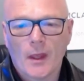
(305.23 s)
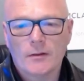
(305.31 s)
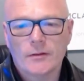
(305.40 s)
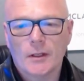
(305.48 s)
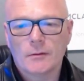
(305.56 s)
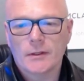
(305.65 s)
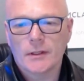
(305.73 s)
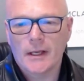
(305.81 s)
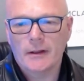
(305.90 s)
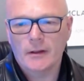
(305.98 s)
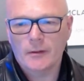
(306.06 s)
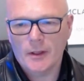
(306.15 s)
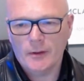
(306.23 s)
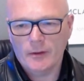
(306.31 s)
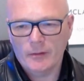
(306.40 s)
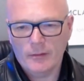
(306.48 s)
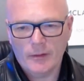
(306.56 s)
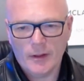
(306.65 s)
So today
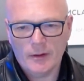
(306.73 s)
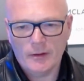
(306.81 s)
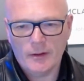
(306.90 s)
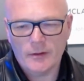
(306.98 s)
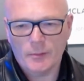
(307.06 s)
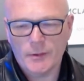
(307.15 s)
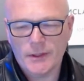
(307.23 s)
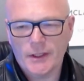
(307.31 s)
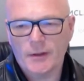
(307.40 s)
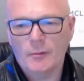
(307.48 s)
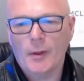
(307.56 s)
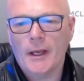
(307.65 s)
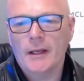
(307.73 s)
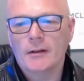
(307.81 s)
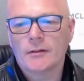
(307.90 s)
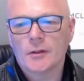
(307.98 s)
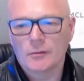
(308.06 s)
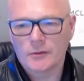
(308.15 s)
there's a position
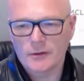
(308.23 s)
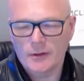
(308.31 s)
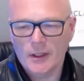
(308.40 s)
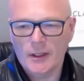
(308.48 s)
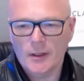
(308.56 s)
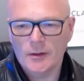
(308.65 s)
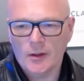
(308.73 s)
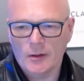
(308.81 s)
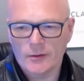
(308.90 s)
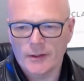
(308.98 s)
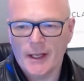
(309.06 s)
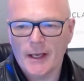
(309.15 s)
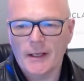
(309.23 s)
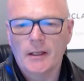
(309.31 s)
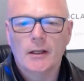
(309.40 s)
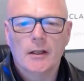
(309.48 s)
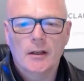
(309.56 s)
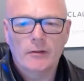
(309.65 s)
paying $200 a day
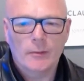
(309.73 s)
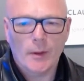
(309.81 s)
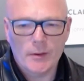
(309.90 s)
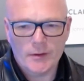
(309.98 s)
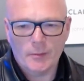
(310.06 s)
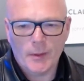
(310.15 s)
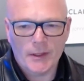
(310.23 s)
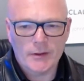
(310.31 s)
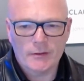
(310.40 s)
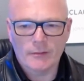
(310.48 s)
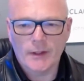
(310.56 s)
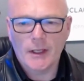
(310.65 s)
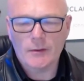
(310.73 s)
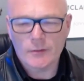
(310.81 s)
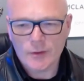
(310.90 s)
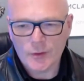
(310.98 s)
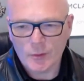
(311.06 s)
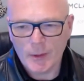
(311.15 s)
for posting pictures and videos on
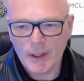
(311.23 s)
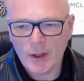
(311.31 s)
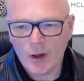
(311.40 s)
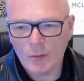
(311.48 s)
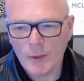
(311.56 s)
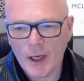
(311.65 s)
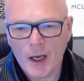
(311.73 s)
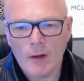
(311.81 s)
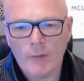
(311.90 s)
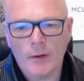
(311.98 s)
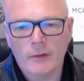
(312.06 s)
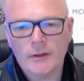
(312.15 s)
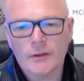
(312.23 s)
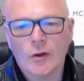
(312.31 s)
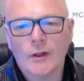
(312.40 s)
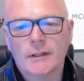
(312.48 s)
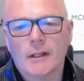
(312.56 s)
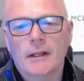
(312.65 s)
social media on behalf of a
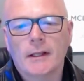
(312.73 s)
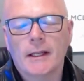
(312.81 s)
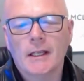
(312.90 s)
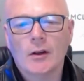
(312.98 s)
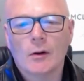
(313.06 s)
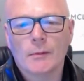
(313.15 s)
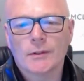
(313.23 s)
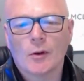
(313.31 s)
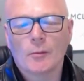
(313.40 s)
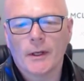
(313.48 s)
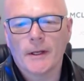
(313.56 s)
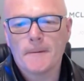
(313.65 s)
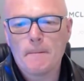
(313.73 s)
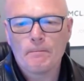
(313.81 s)
toy selling e-commerce company.